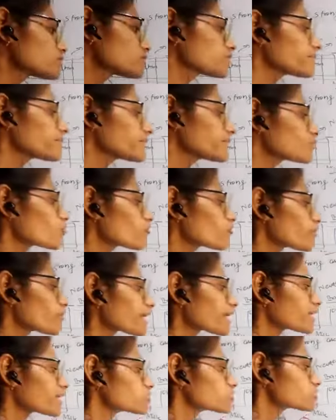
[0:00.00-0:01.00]
the milk of
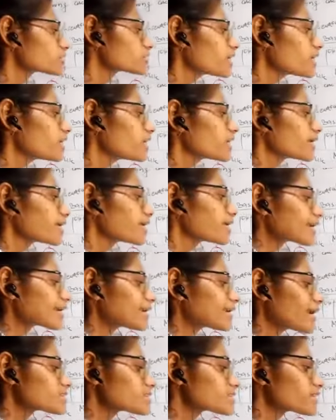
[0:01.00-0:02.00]
magnesia. And
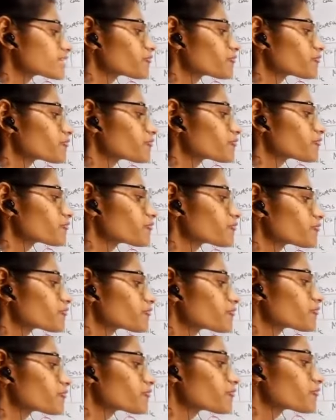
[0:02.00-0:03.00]
lastly, we
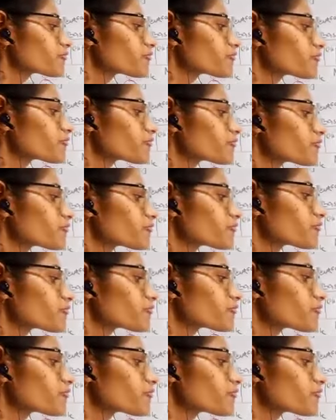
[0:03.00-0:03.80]
have a new.